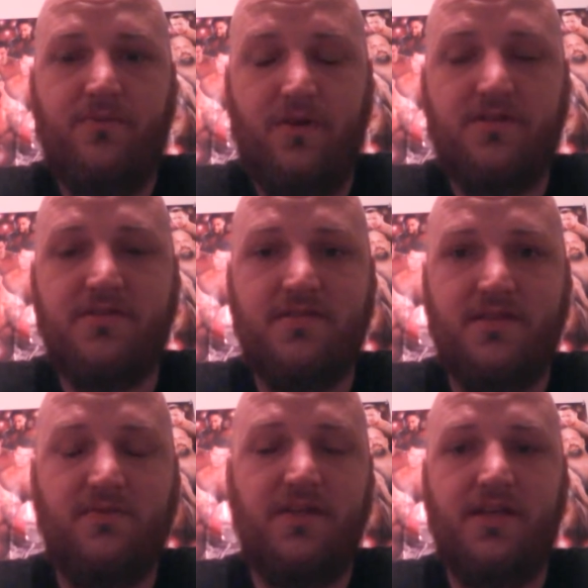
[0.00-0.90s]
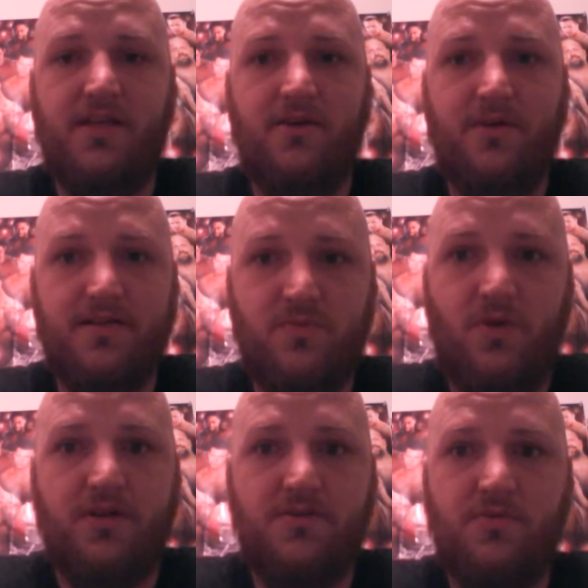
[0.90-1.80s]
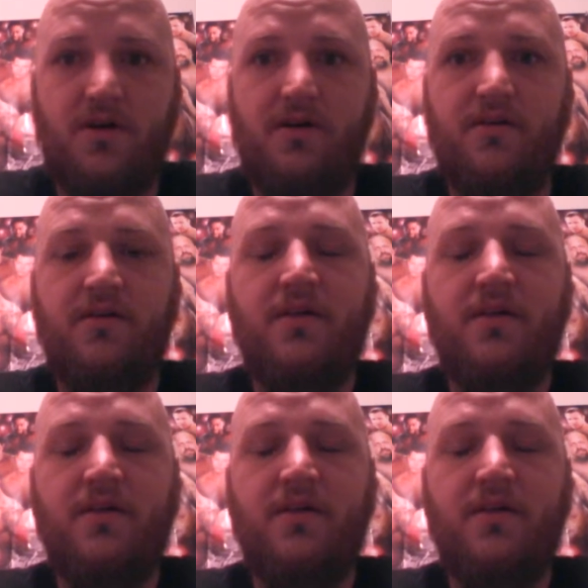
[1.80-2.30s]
watches this video has watched Raw.